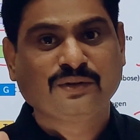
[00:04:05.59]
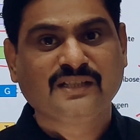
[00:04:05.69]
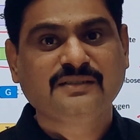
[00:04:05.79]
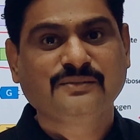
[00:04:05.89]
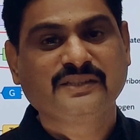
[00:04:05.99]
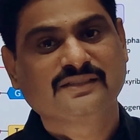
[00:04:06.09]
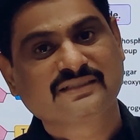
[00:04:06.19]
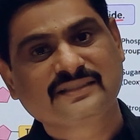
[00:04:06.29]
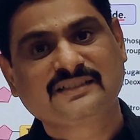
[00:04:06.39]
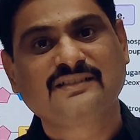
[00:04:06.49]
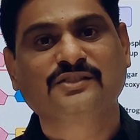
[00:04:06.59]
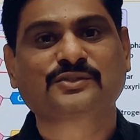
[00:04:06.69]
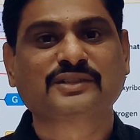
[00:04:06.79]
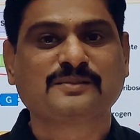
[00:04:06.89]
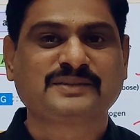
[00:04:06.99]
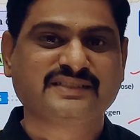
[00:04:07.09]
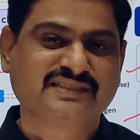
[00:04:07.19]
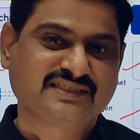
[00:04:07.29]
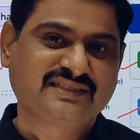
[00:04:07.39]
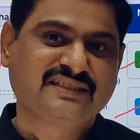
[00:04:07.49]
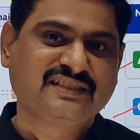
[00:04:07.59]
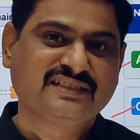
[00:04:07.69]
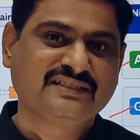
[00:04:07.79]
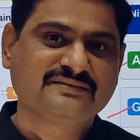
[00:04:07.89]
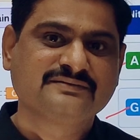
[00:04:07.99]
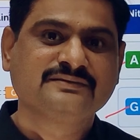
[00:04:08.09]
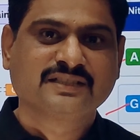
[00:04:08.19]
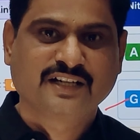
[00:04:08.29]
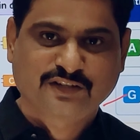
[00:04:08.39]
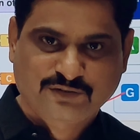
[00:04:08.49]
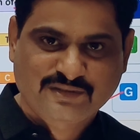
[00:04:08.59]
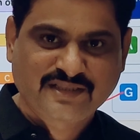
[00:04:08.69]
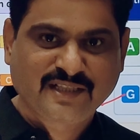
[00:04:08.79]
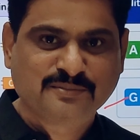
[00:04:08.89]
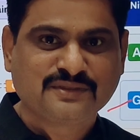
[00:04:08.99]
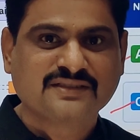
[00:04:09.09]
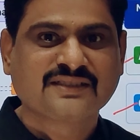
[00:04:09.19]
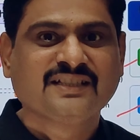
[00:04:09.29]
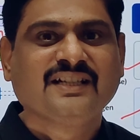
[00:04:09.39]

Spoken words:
One, which is the sugar present in DNA? Deoxyribose.